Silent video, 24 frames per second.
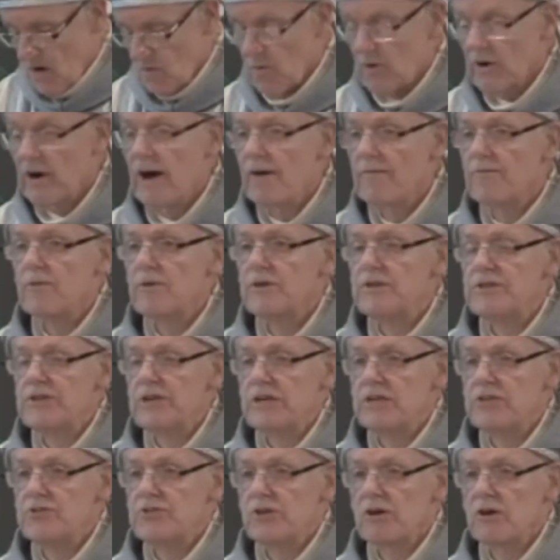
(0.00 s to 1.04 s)
where every
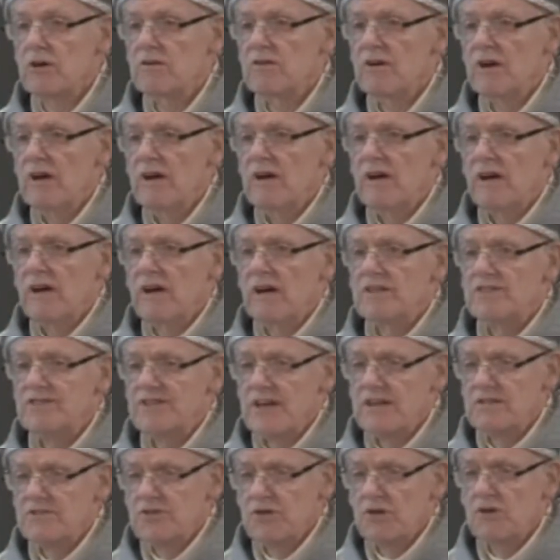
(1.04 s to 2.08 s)
teacher is
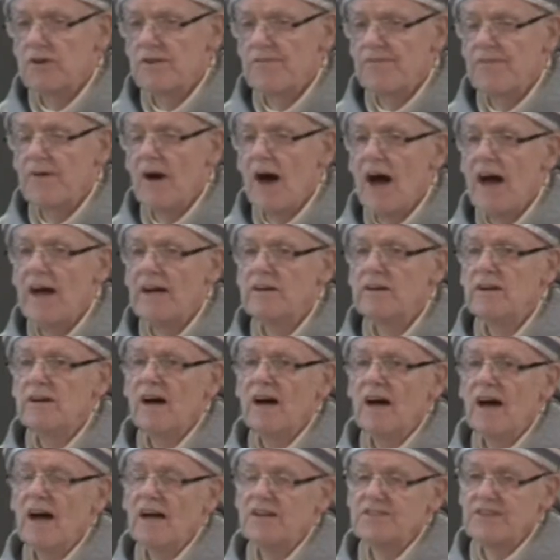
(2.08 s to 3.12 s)
certified
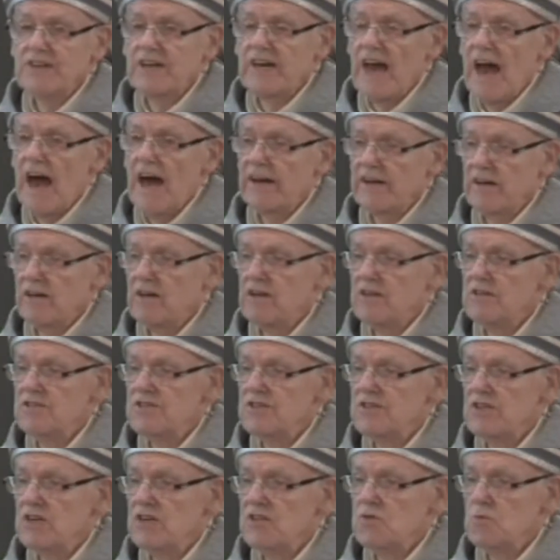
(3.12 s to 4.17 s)
as a
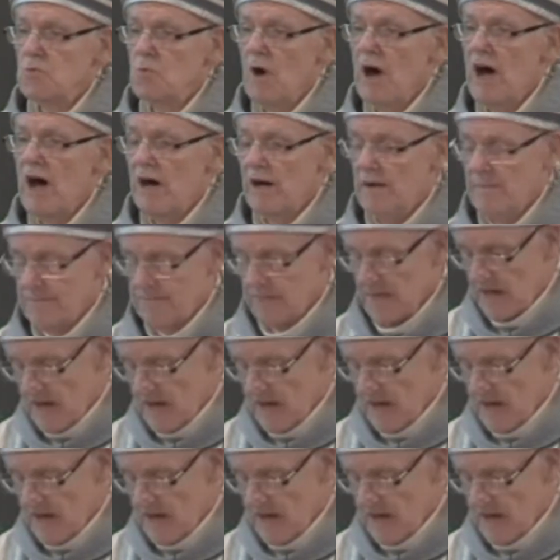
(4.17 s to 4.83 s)
catechist as well,